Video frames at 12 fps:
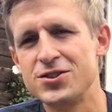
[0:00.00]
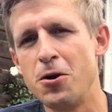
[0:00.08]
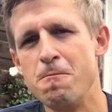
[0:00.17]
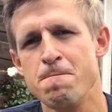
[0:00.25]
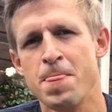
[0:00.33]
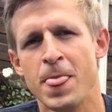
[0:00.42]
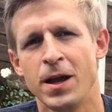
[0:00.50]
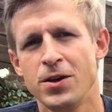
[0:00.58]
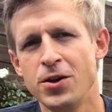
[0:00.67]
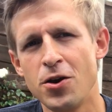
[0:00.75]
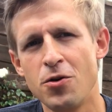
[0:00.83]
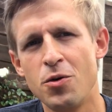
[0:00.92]
So,
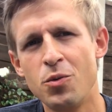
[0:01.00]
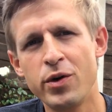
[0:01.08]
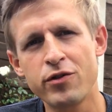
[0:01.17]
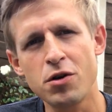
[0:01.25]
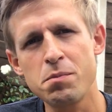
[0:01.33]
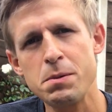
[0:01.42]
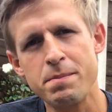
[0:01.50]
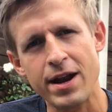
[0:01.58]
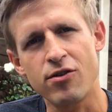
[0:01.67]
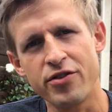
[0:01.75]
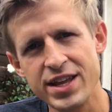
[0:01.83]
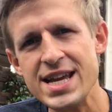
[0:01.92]
you know, we've got to be
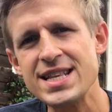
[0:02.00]
better on